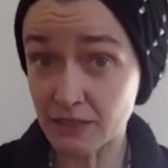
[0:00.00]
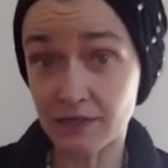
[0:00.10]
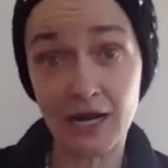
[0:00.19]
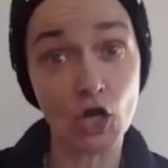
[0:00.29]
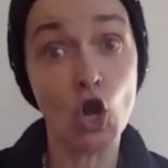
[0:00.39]
There
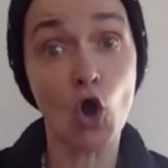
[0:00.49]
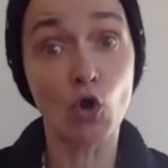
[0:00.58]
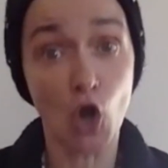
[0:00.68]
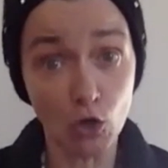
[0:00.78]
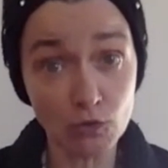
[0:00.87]
are no
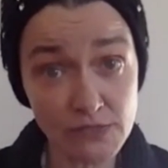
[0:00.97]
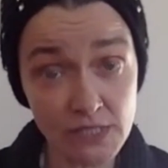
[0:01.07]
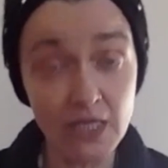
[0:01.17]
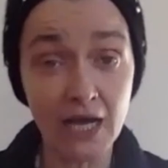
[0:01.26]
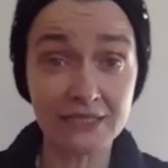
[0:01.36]

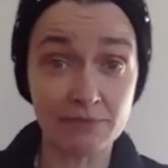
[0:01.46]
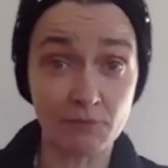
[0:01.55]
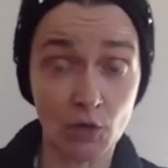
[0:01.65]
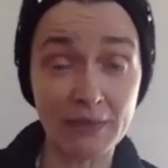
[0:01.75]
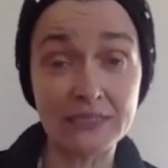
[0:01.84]
laws at the
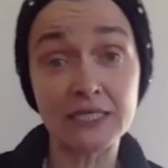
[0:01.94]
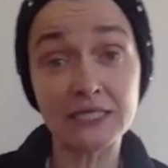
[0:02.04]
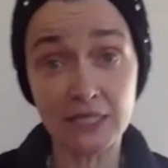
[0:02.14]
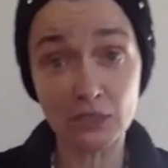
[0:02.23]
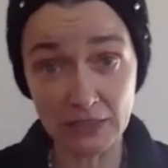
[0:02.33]
moment in
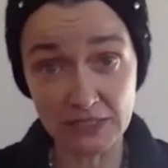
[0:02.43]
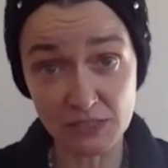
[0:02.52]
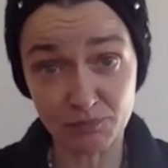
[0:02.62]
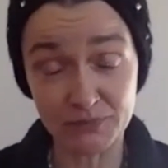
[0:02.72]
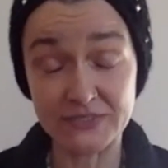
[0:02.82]
the United
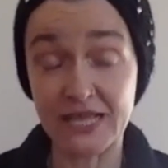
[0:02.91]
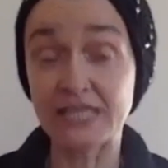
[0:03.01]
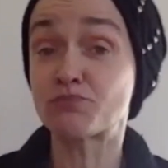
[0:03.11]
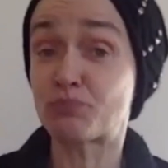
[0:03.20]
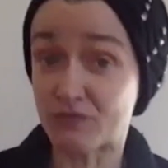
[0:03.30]

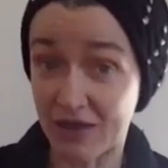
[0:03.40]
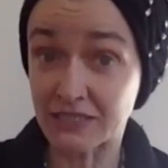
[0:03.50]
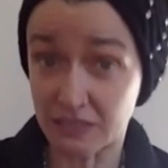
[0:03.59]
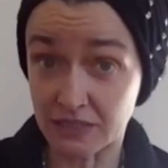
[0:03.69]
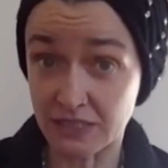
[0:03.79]
States
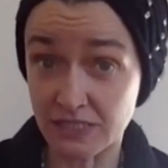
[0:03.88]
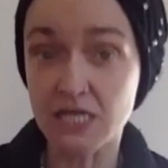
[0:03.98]
preventing this.